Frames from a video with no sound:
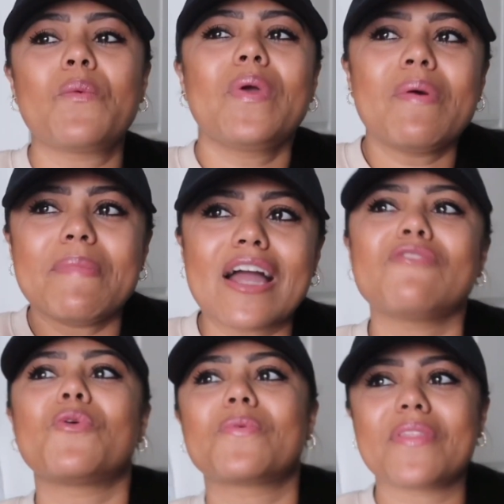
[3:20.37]
we went back
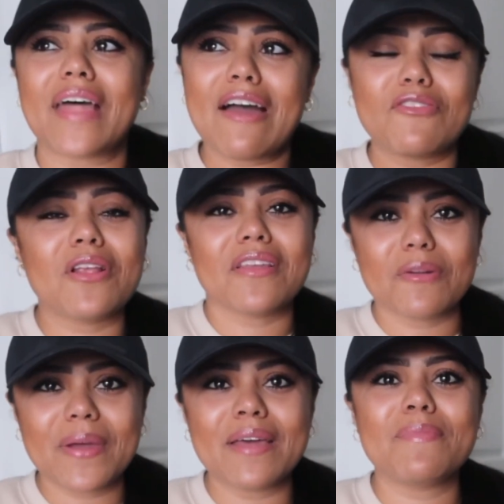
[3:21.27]
and forth with that for a
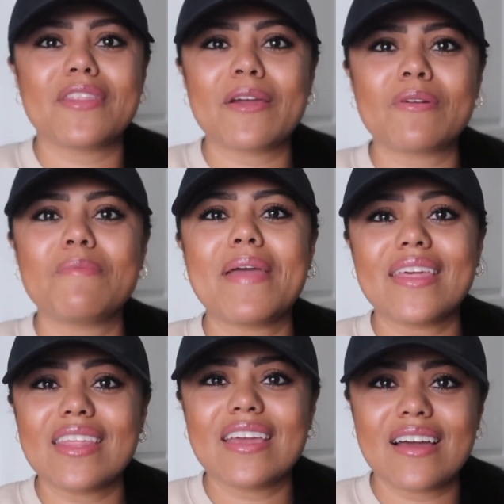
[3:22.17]
little bit, but they were
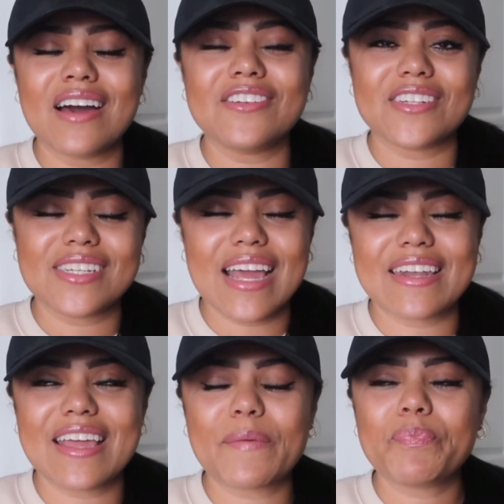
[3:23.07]
mainly
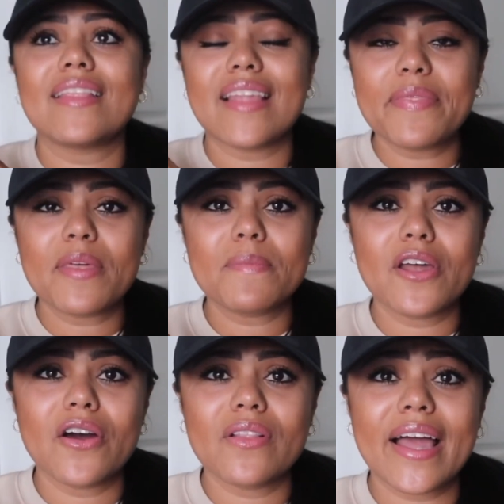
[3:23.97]
understanding. I let them
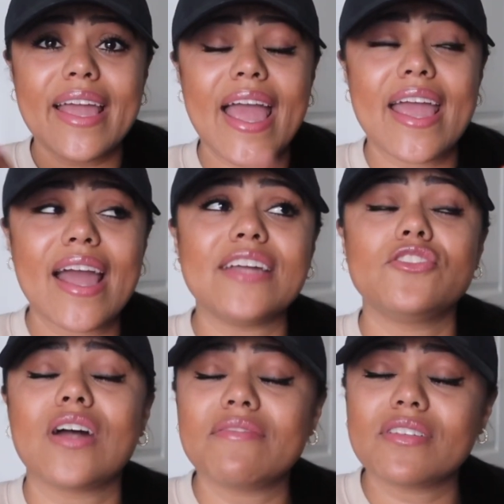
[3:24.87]
know like, hey, I do
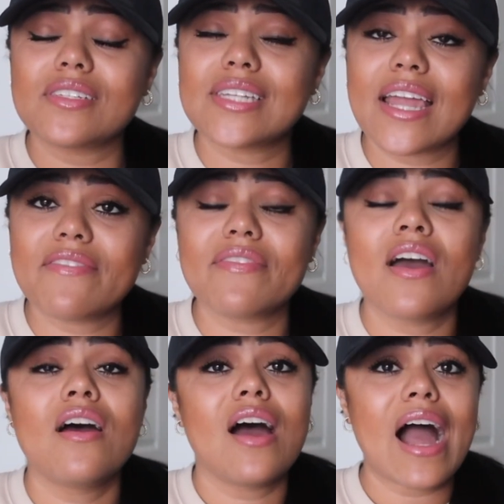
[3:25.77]
not feel safe.
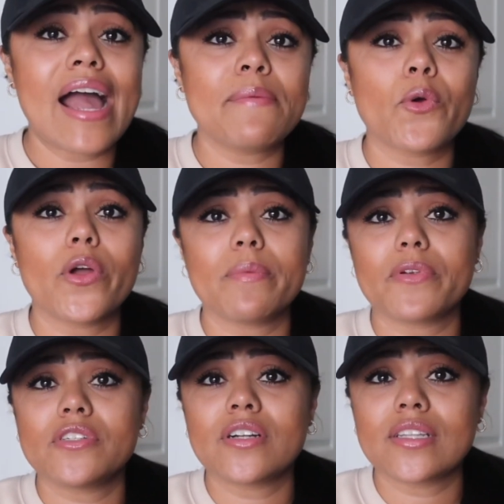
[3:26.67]
I am going to be
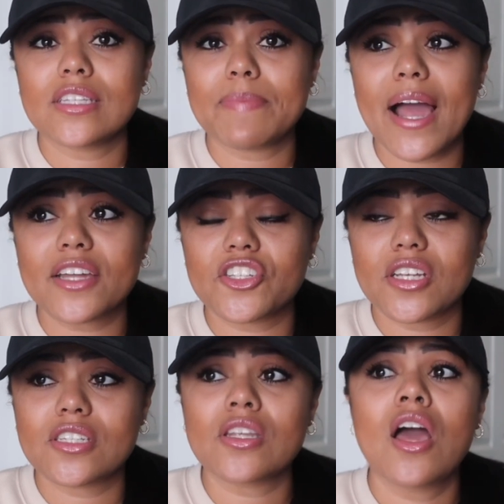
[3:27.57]
returning these
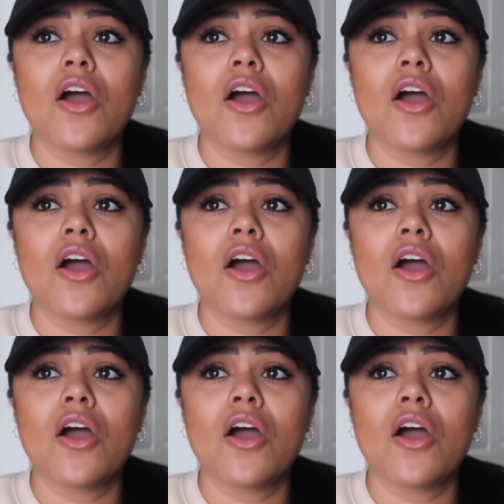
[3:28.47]
packages.